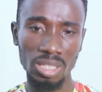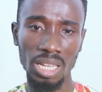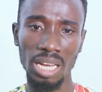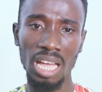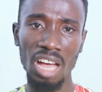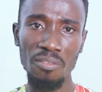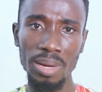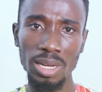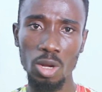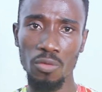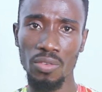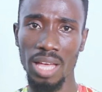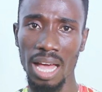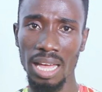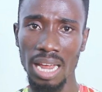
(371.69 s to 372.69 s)
The government
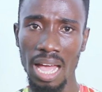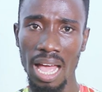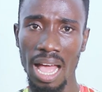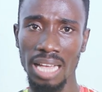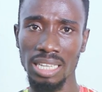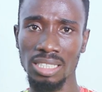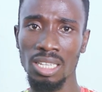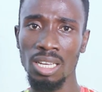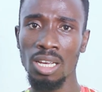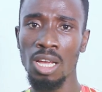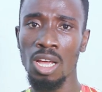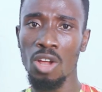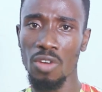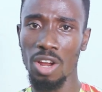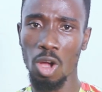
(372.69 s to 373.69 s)
of Ghana has
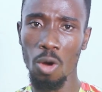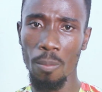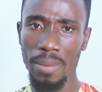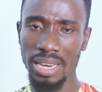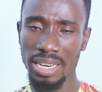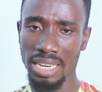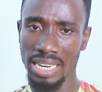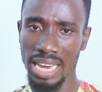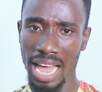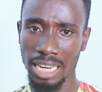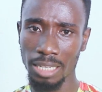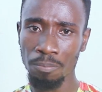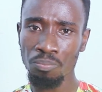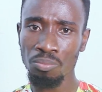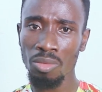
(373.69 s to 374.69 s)
recommended
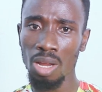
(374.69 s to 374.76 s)
that